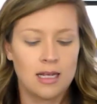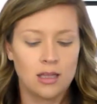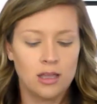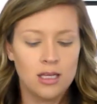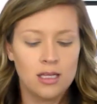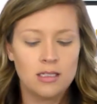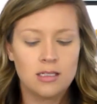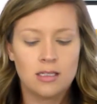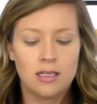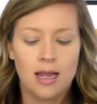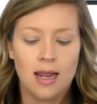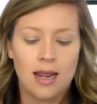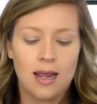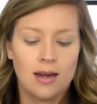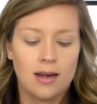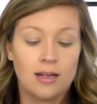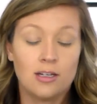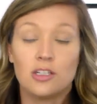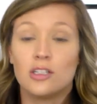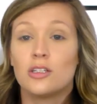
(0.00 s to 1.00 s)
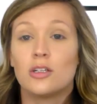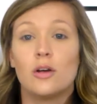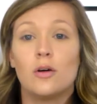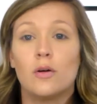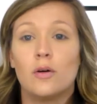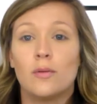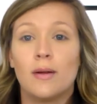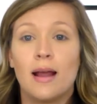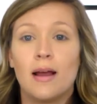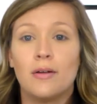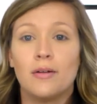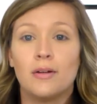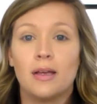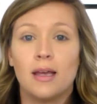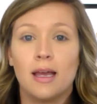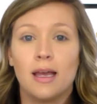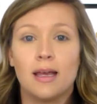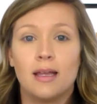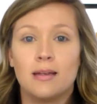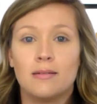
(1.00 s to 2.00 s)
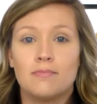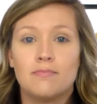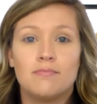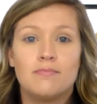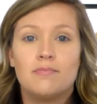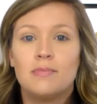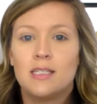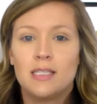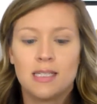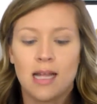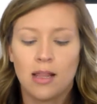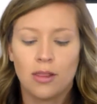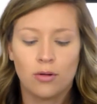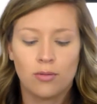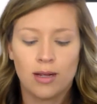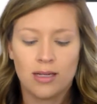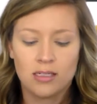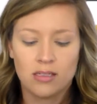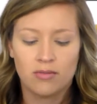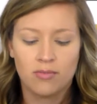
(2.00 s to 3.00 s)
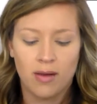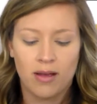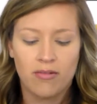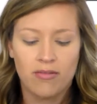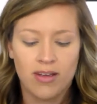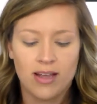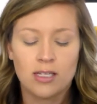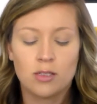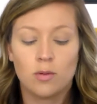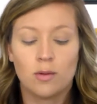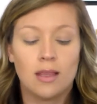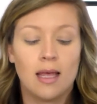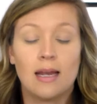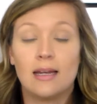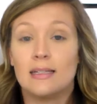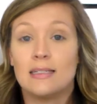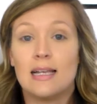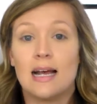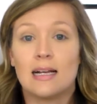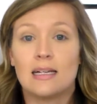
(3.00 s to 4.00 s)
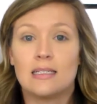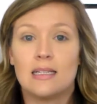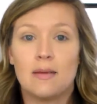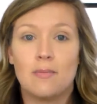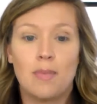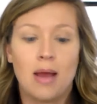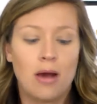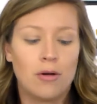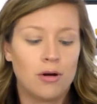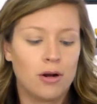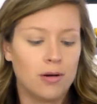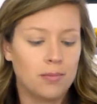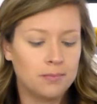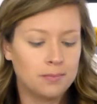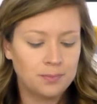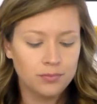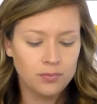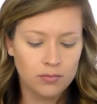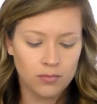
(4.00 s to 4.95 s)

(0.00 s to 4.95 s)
like this, and I just go around and set the rest of my face with that exact same powder.